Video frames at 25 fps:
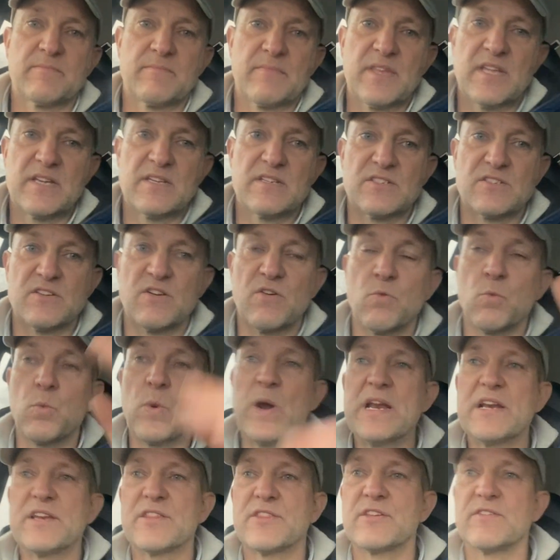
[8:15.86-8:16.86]
so a
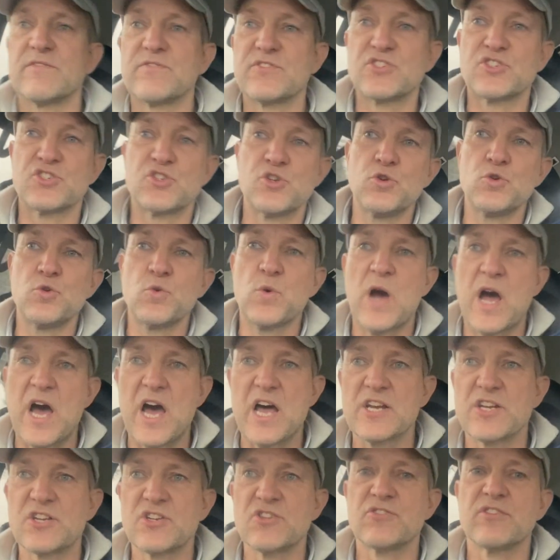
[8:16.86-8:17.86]
width of
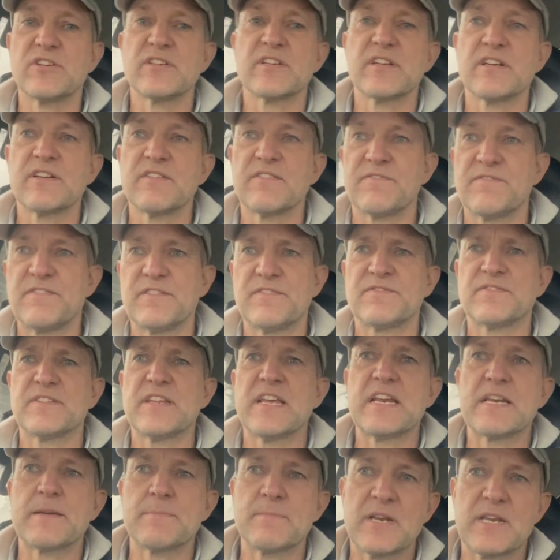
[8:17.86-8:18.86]

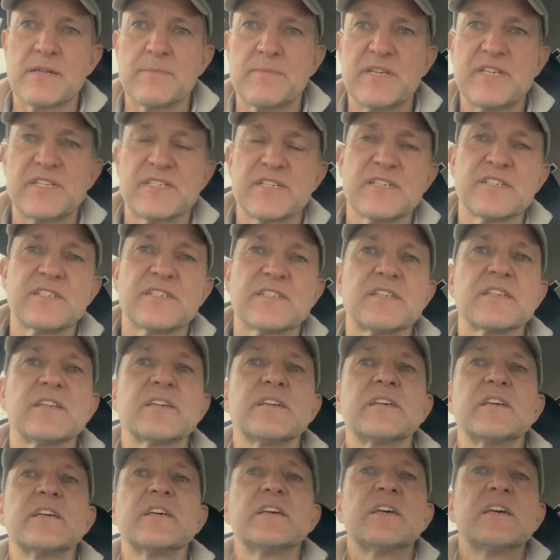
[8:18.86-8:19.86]
215mm.
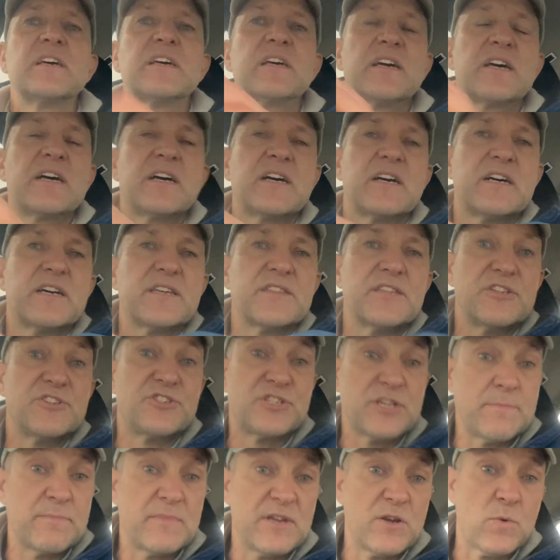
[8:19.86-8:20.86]
The
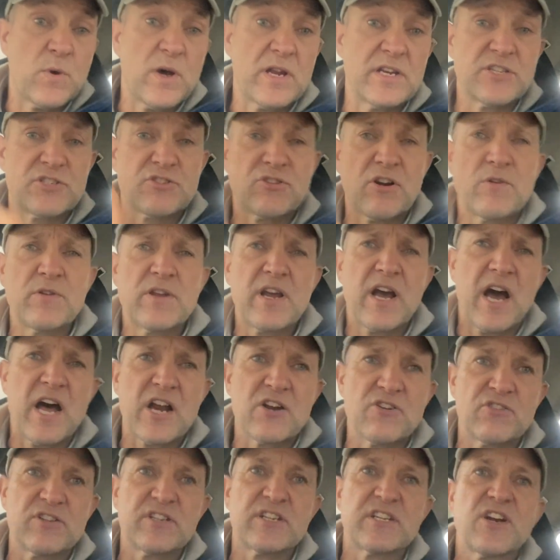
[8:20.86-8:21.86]
Jimny ones are only
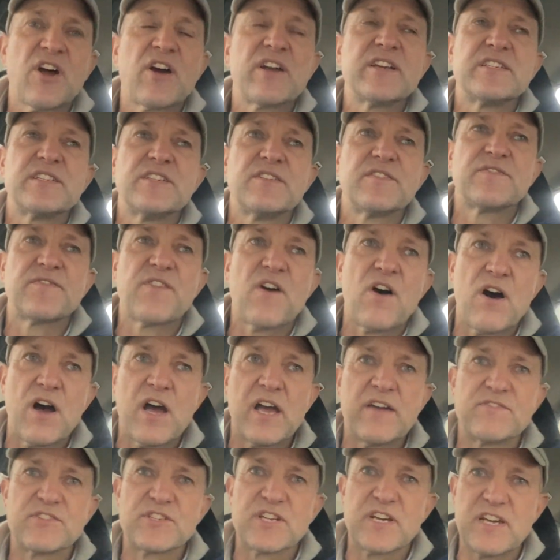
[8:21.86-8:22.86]

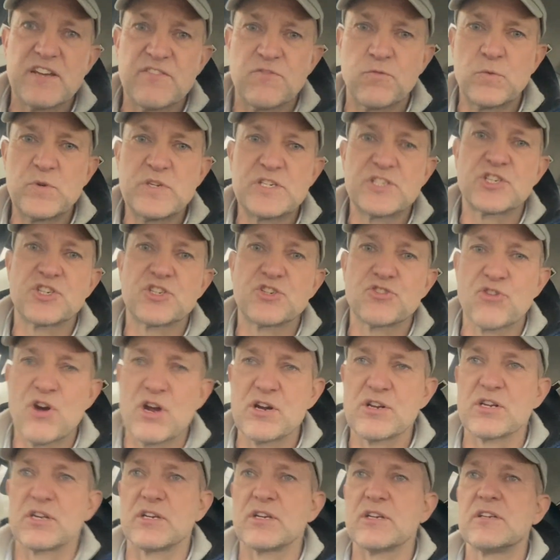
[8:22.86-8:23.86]
195, so if we
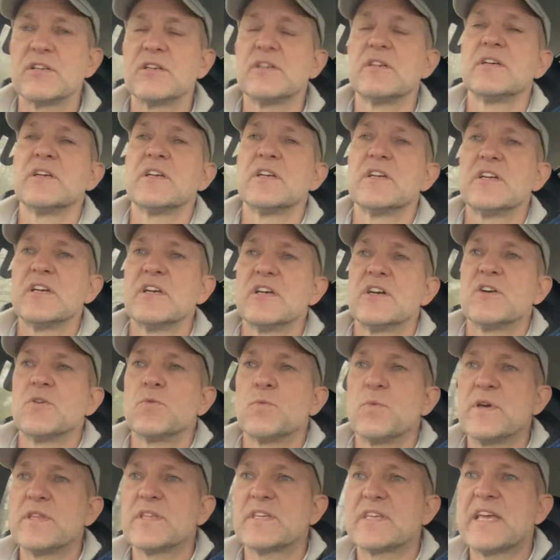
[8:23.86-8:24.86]
struggle
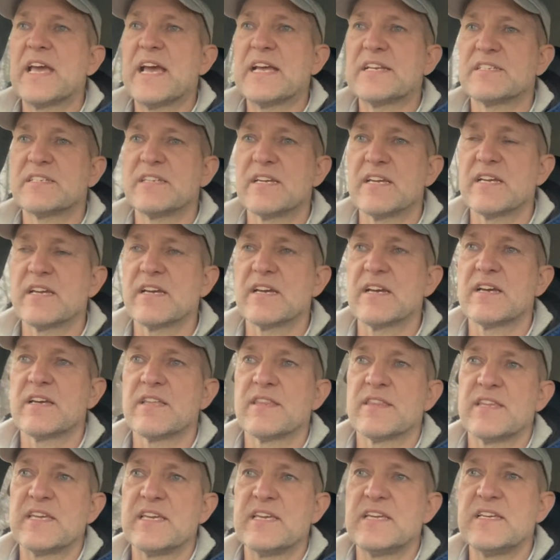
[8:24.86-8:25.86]
with
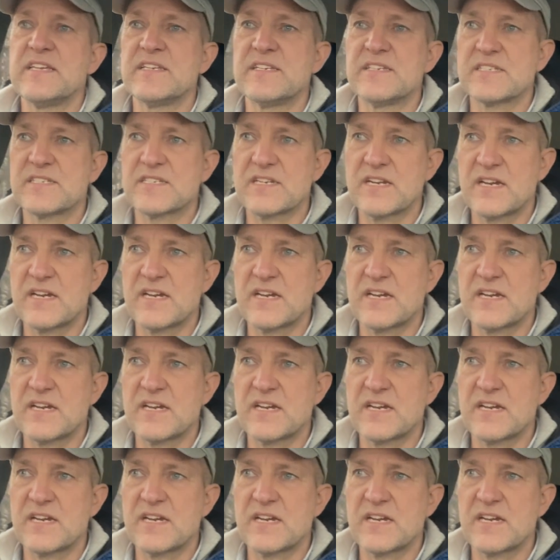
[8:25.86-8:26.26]
getting these